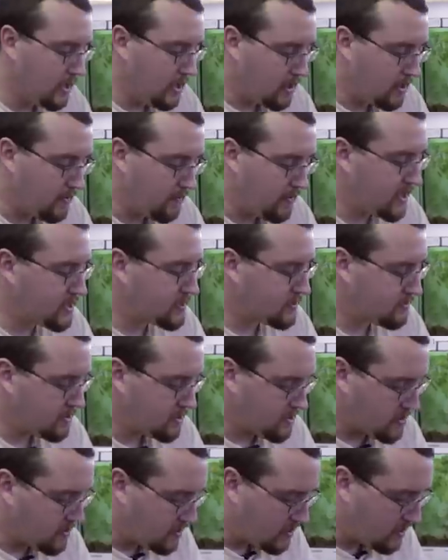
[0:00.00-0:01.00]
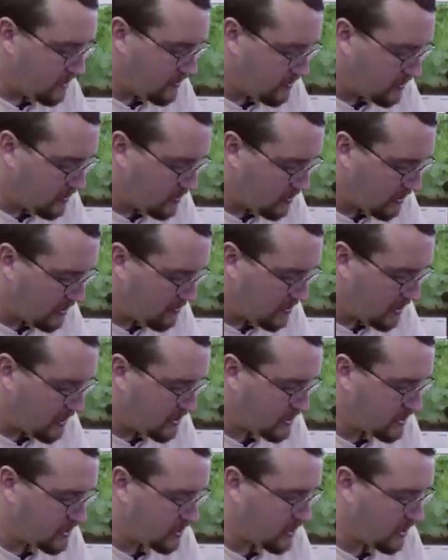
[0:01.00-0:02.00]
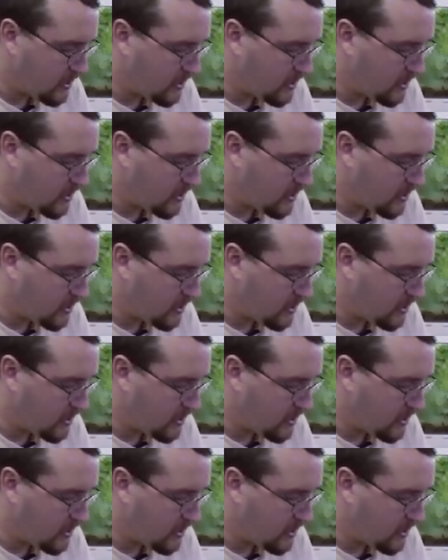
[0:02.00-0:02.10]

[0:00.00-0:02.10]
The vast majority of the leucomelus in the